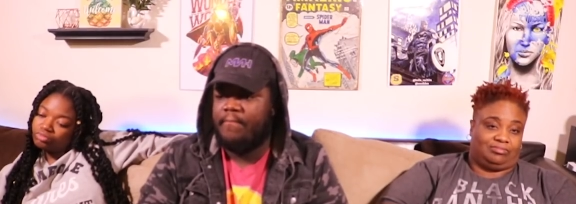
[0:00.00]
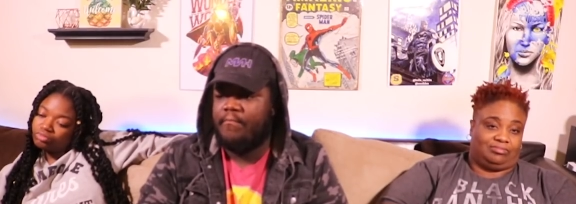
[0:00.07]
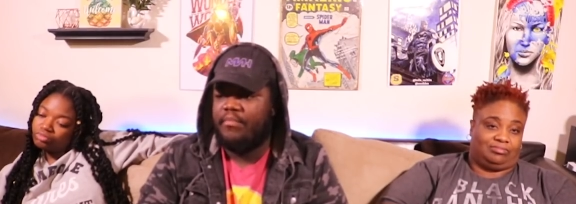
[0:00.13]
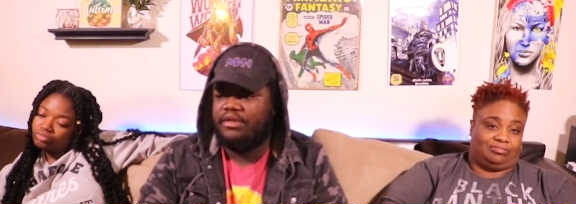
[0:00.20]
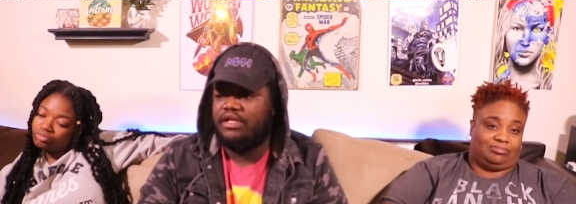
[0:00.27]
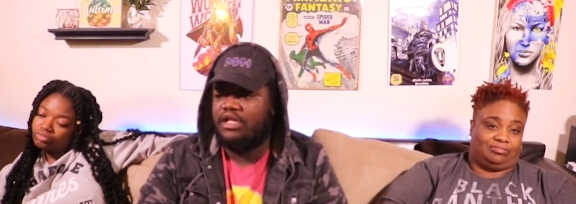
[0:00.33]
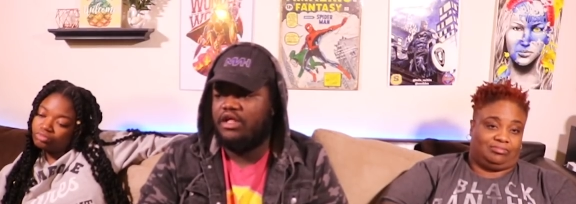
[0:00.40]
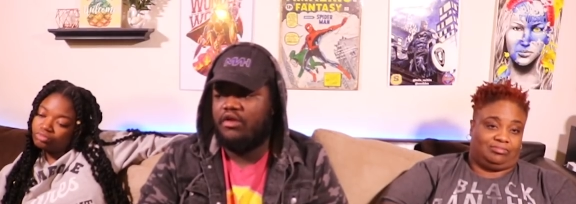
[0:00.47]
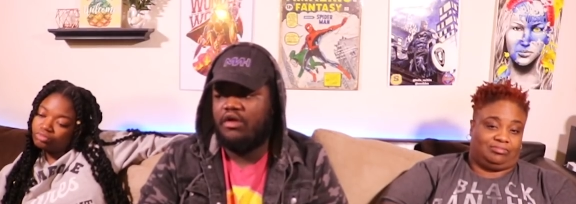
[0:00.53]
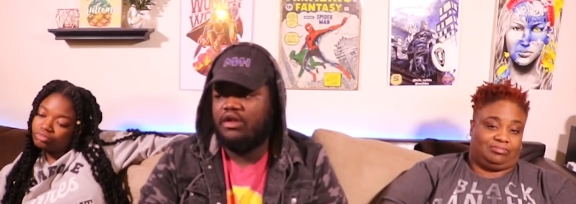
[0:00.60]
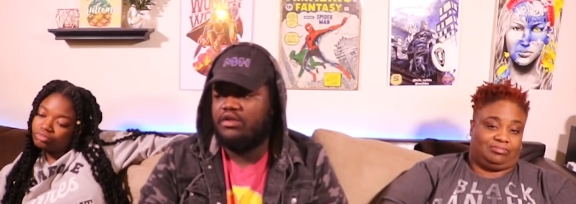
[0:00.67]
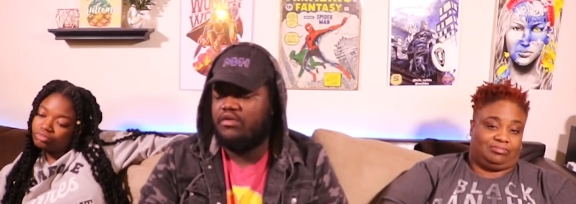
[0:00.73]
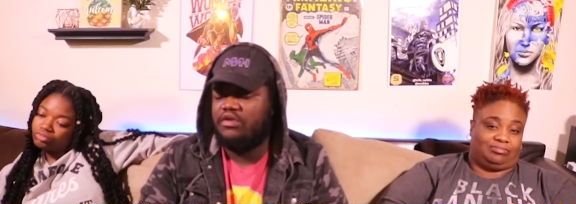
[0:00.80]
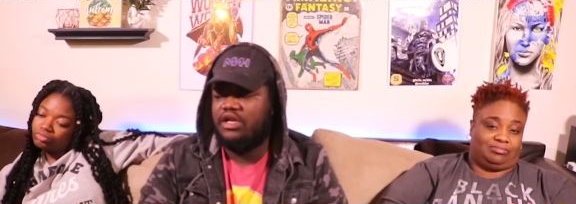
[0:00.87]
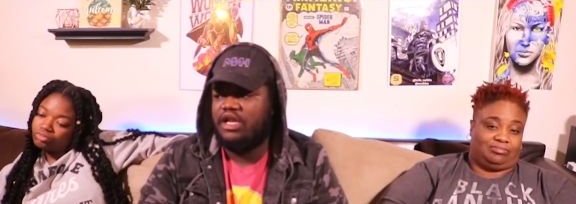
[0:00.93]
Speaker 1: But then later on
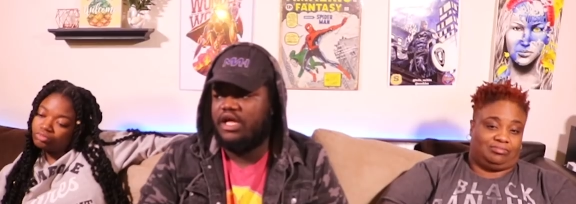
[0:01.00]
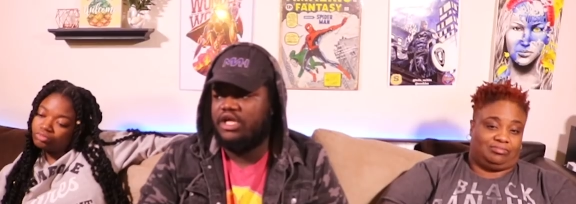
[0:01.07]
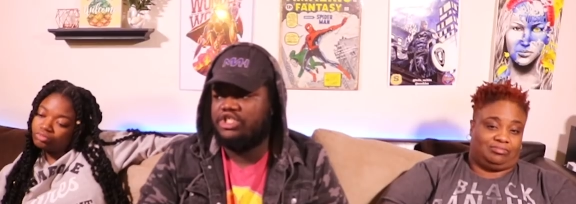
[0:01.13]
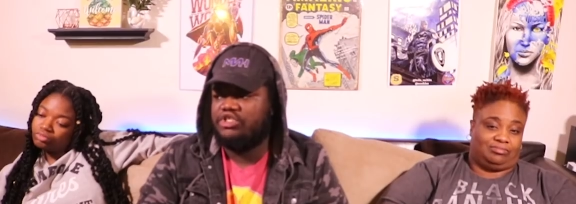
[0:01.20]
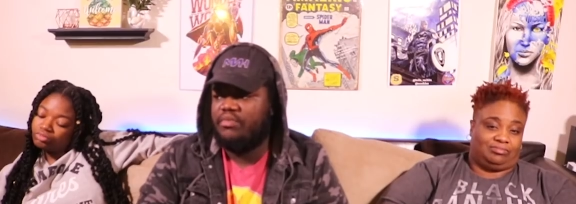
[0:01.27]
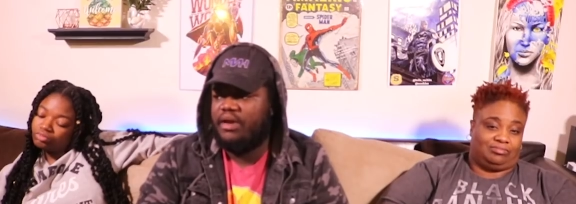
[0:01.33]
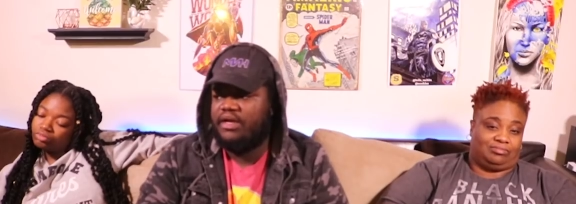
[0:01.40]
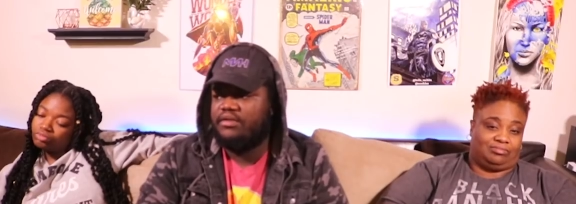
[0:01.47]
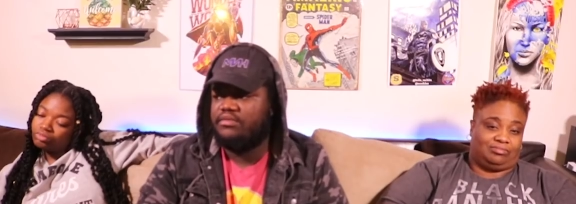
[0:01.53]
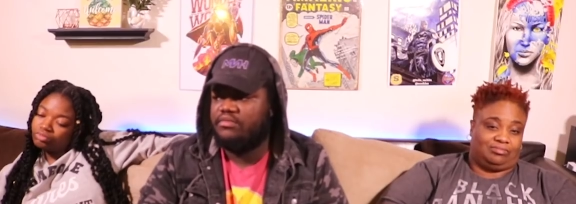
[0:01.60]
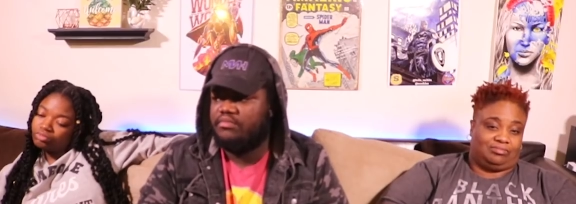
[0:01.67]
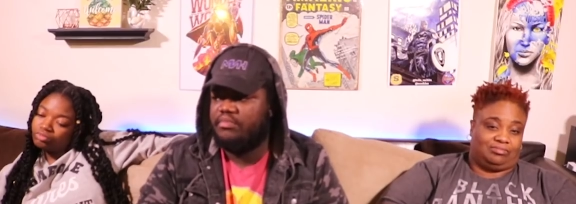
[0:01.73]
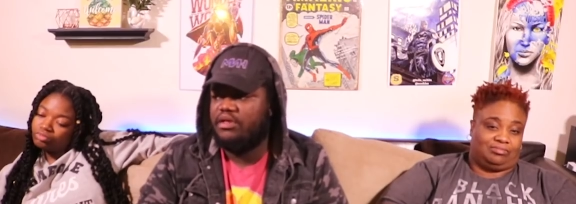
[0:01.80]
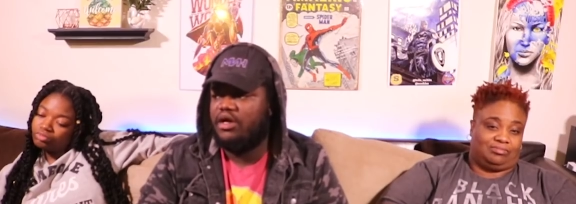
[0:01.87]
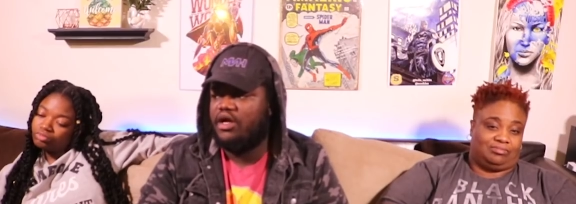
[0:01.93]
down the line, she might
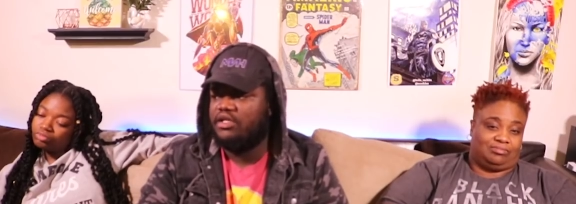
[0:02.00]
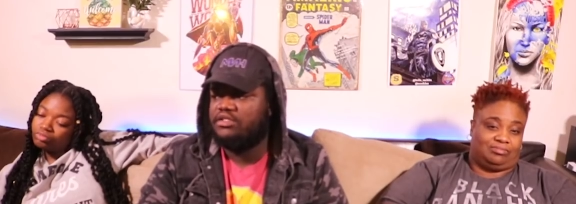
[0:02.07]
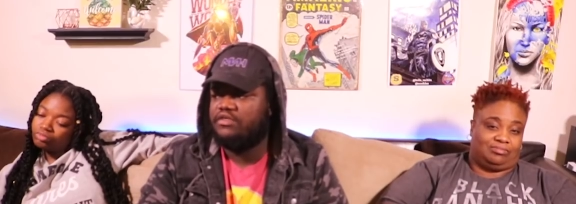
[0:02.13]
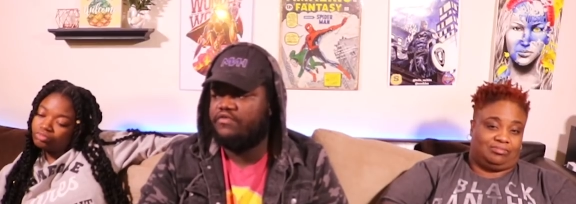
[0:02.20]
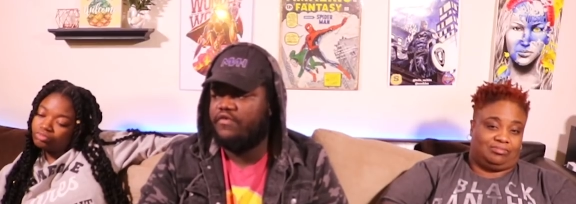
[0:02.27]
be haunted